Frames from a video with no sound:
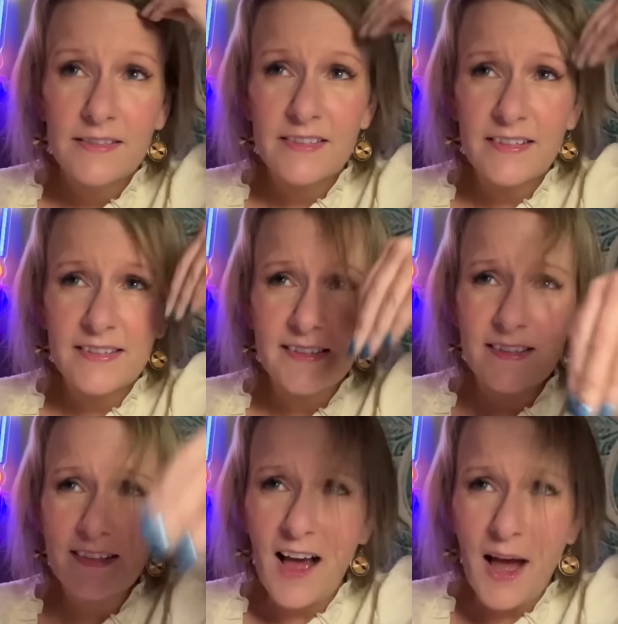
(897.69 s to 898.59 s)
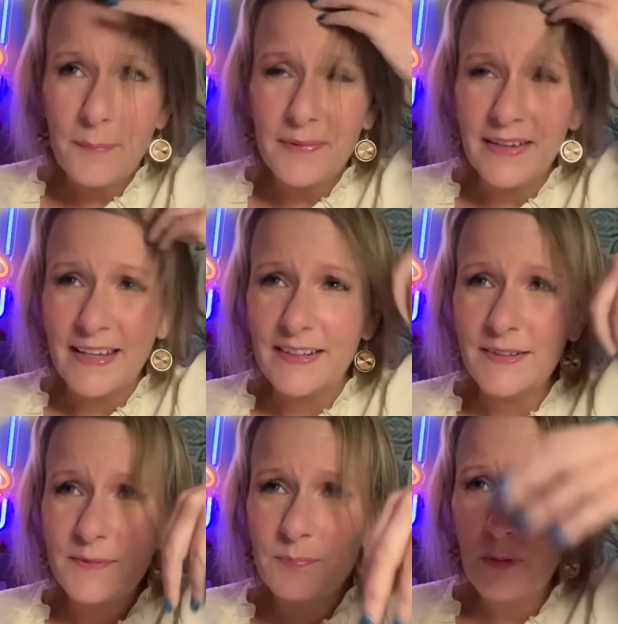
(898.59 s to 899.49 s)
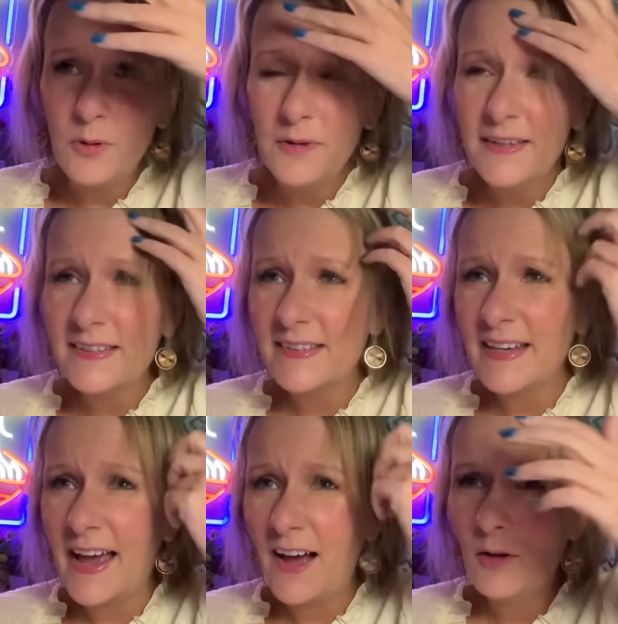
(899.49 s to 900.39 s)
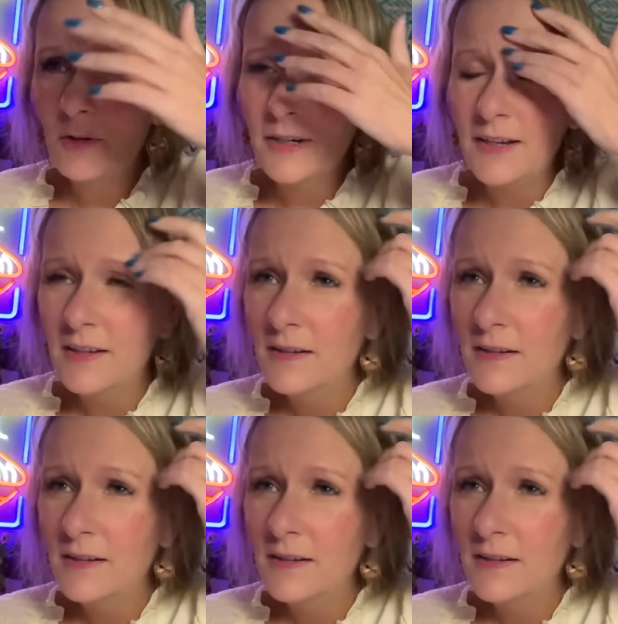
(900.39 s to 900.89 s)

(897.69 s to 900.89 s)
Just stop it. Pull this down